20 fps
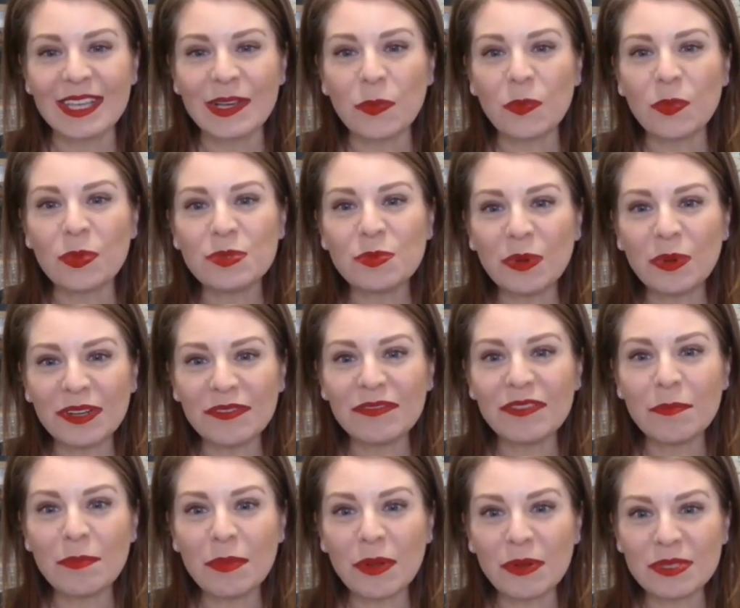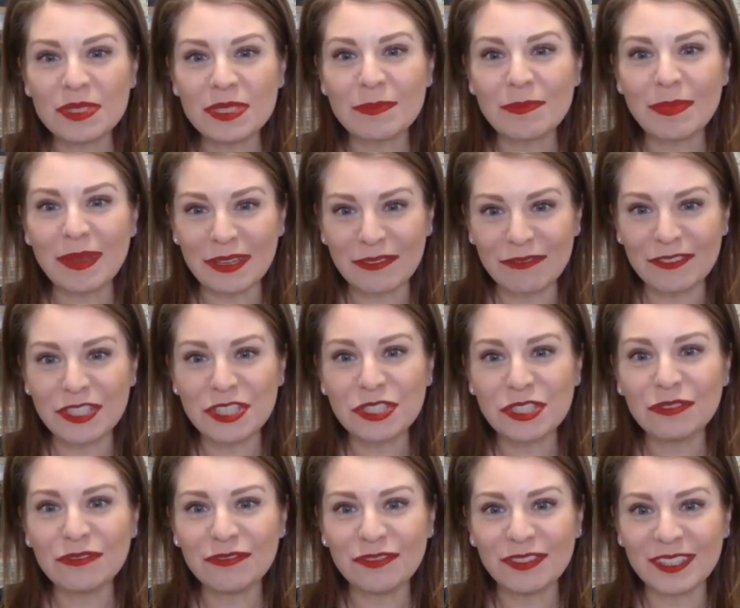was one of the most
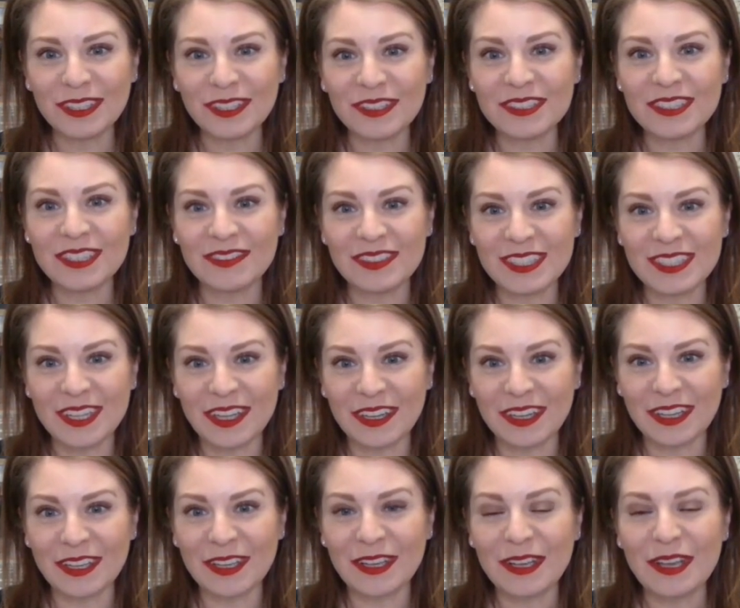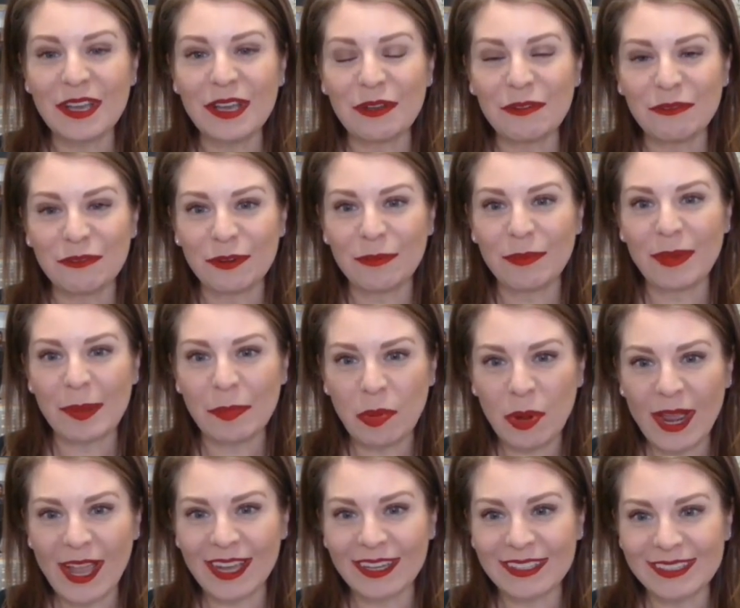beneficial fields of study for my
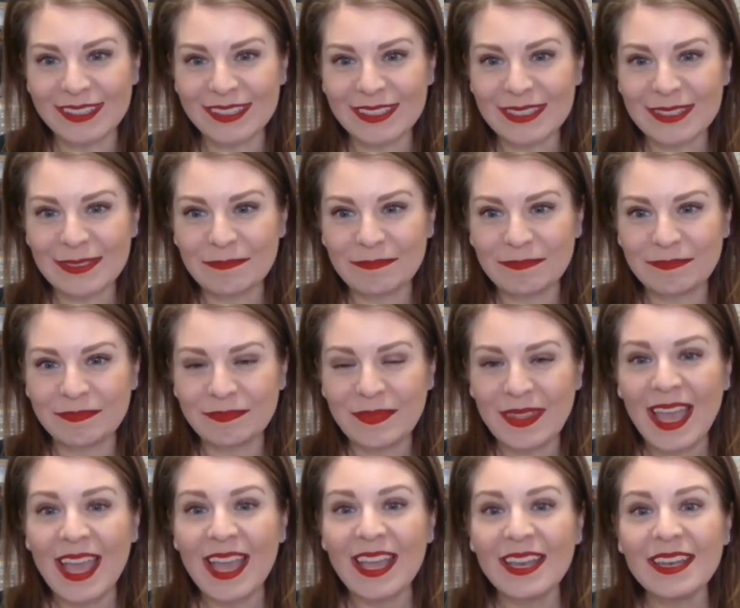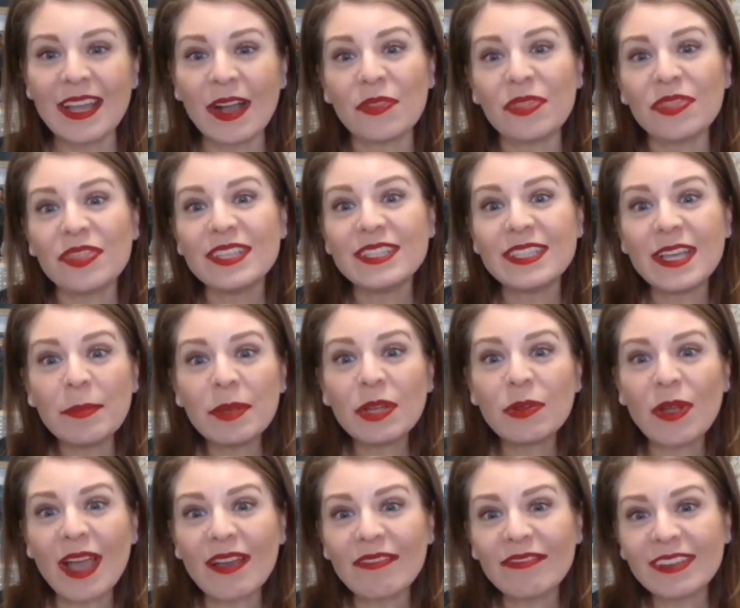practice. Now, the
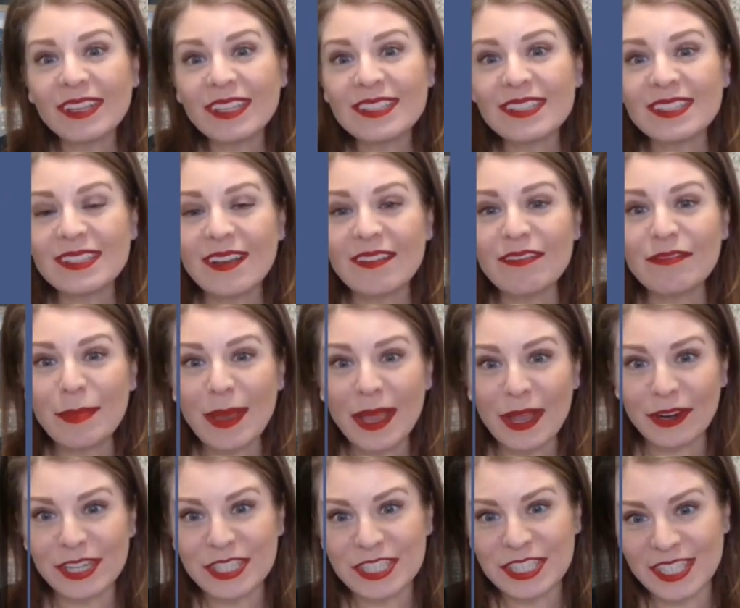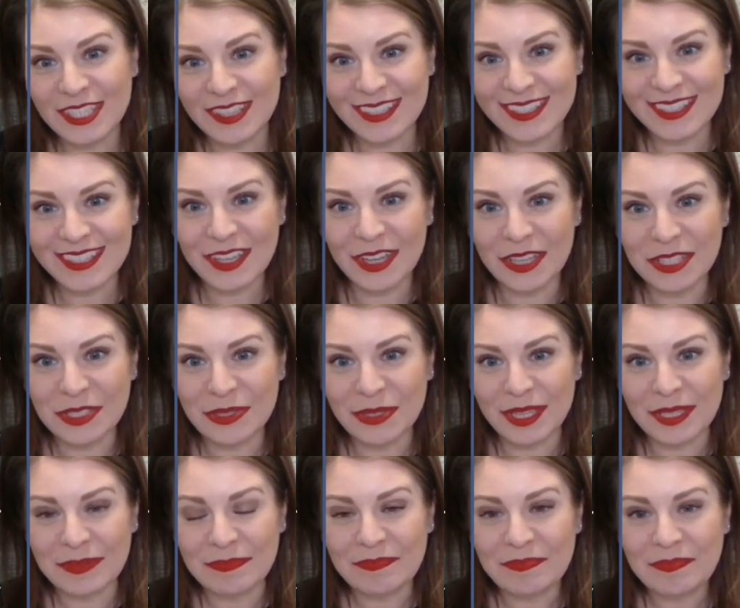demographics of marriage in this
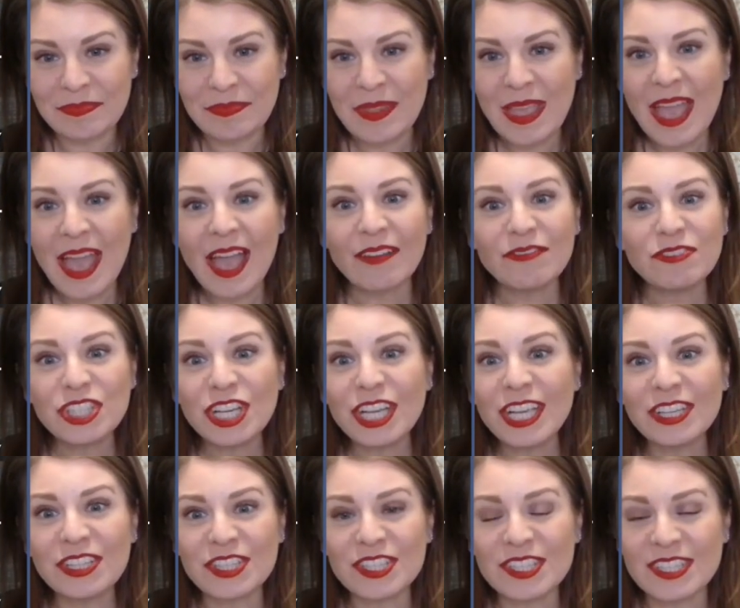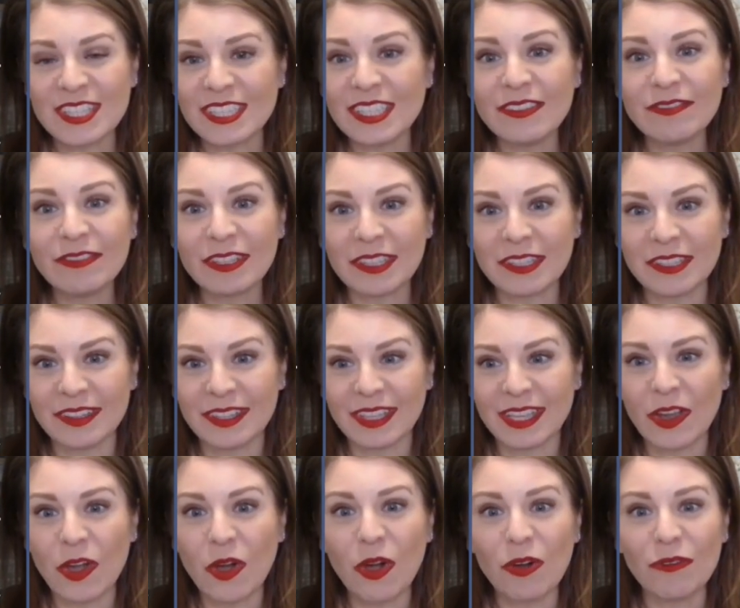country have changed
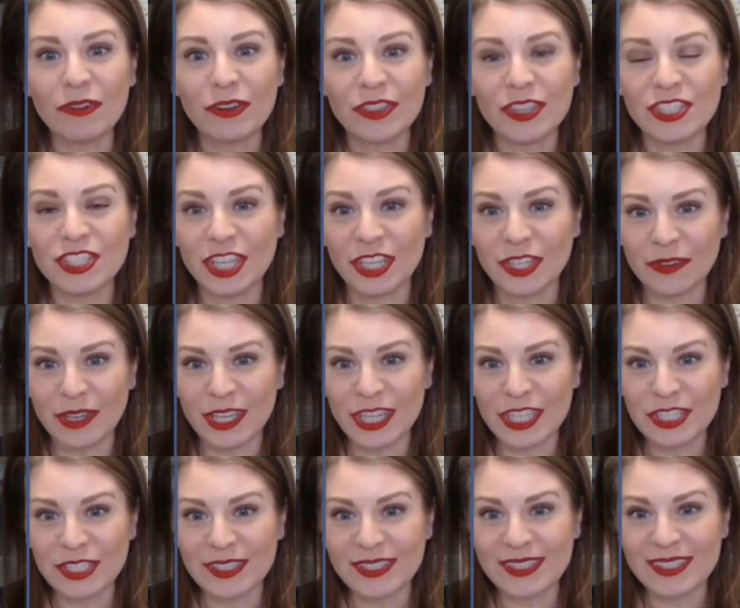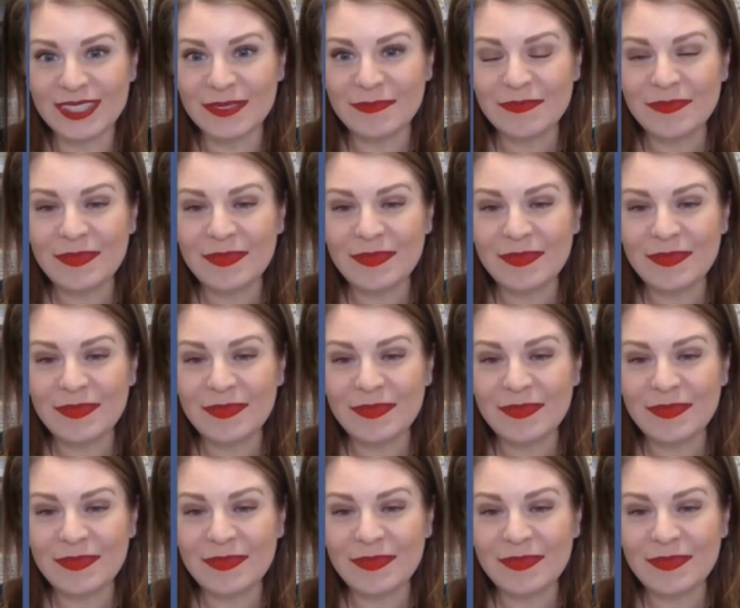significantly over the generations.